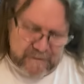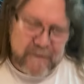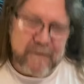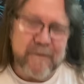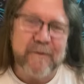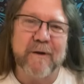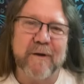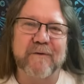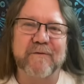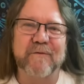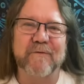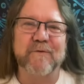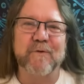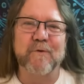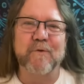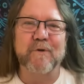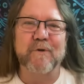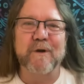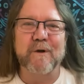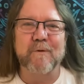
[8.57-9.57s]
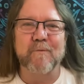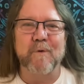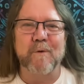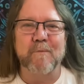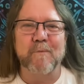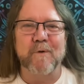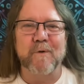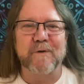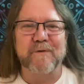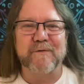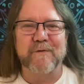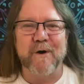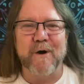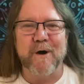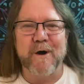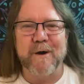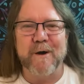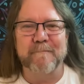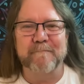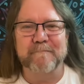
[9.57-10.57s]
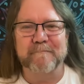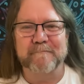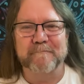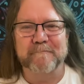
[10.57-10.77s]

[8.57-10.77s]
Thanks for tuning in one more time.